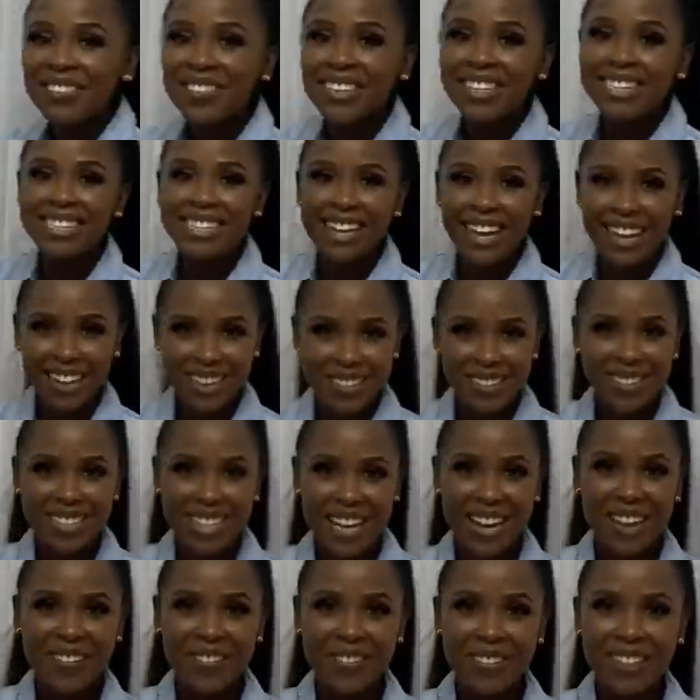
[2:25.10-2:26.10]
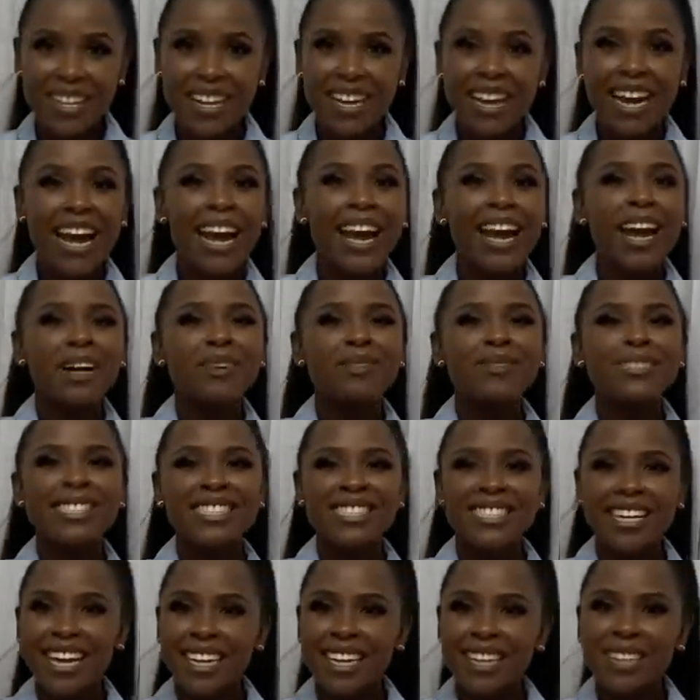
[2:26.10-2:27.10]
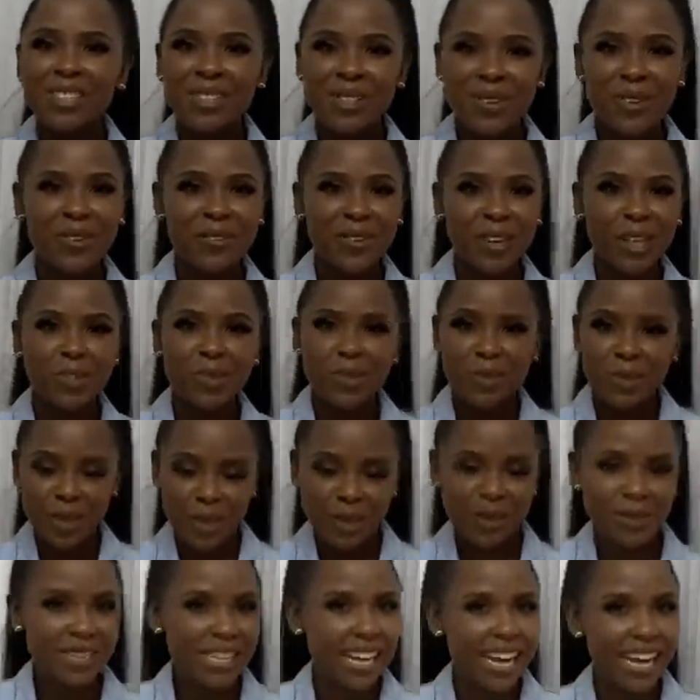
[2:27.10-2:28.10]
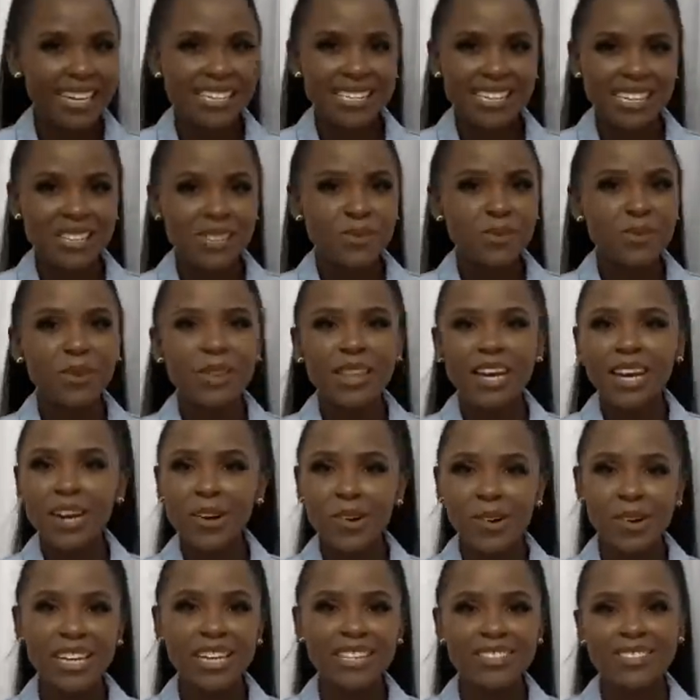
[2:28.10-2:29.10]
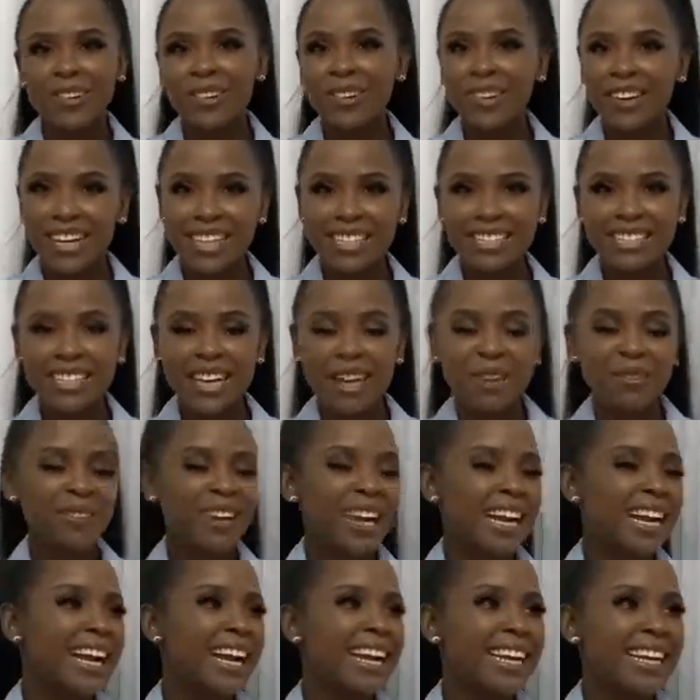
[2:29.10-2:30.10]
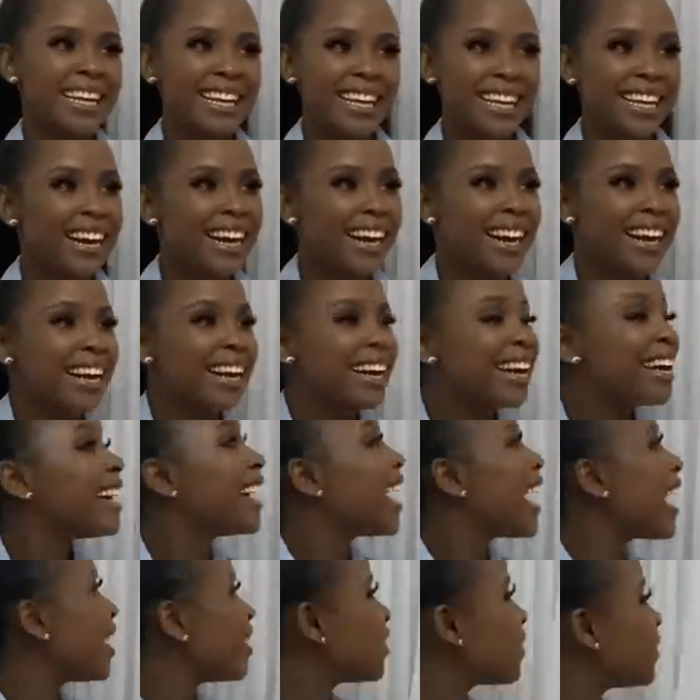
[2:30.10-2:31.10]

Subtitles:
me tell you something. I have stayed so much without curtains for the longest time, like an year. I